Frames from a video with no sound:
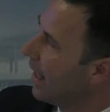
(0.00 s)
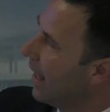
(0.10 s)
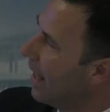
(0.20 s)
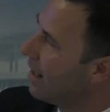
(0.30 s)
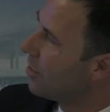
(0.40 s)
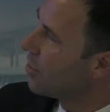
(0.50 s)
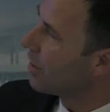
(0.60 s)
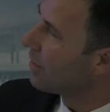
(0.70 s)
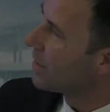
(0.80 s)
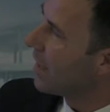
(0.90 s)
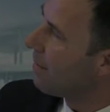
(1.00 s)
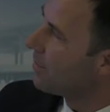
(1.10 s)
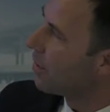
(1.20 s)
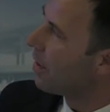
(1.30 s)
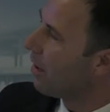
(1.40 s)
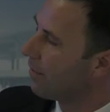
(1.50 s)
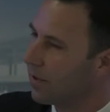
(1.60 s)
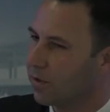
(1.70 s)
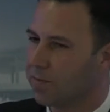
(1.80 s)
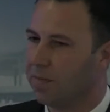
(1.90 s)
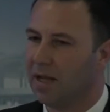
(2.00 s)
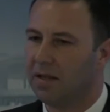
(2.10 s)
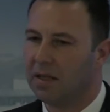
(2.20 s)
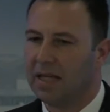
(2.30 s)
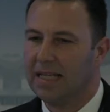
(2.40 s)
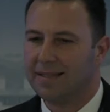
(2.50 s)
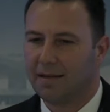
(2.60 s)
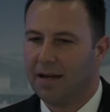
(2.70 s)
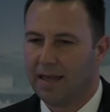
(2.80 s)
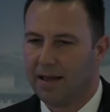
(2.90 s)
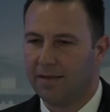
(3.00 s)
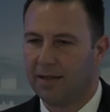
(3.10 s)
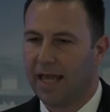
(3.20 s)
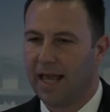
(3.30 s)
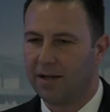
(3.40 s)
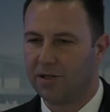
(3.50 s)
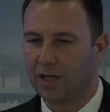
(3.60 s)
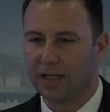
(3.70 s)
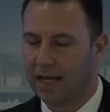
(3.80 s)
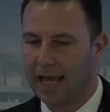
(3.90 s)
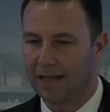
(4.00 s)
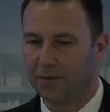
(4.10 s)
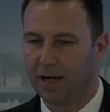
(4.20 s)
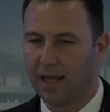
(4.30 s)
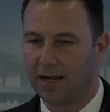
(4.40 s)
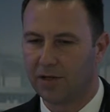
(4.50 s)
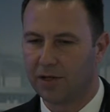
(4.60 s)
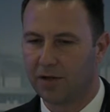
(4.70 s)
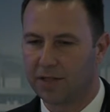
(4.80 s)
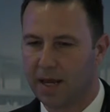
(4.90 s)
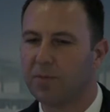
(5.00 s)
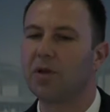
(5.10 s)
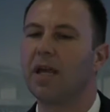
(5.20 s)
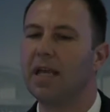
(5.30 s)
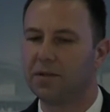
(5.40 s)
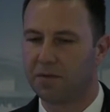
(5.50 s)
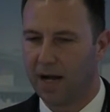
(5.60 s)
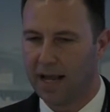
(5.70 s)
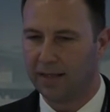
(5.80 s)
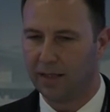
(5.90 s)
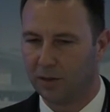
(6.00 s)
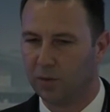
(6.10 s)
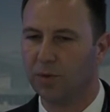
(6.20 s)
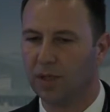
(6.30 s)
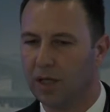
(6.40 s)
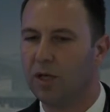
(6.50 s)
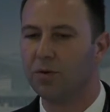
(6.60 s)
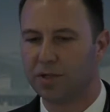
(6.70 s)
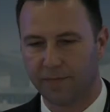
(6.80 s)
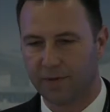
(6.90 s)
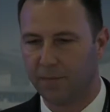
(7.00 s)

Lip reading: energy consumption of those buildings. It's clear the actual energy consumption is related to the use of the